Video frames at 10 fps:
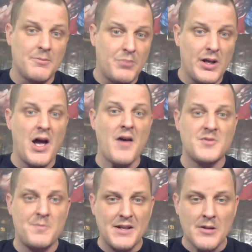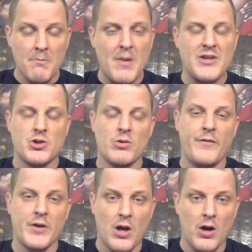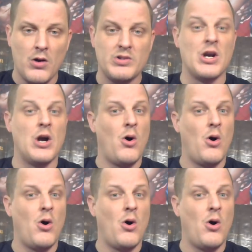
the playoffs being the measure of a coach,